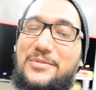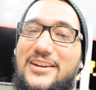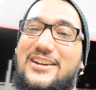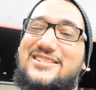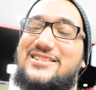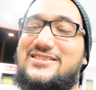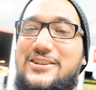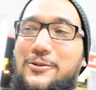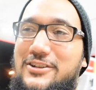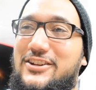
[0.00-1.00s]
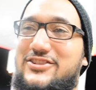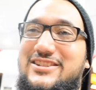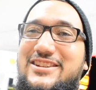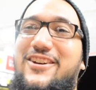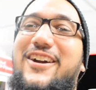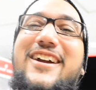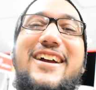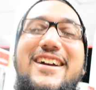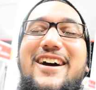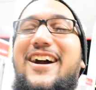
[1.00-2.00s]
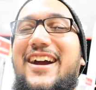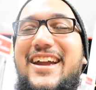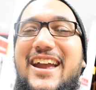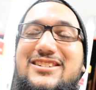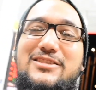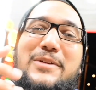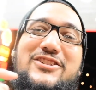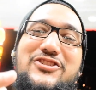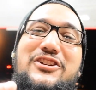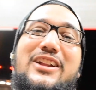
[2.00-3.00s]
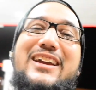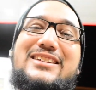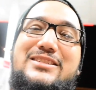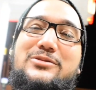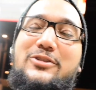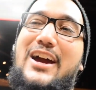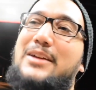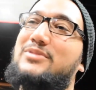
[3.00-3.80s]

but he's just slower than a GTR. All right, and just make sure you like and subscribe.